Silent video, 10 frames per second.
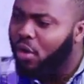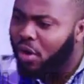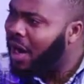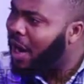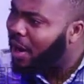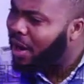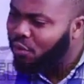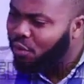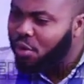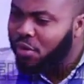Oga,
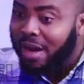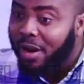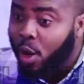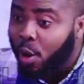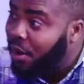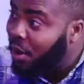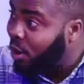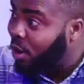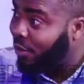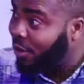will you start lobbying all of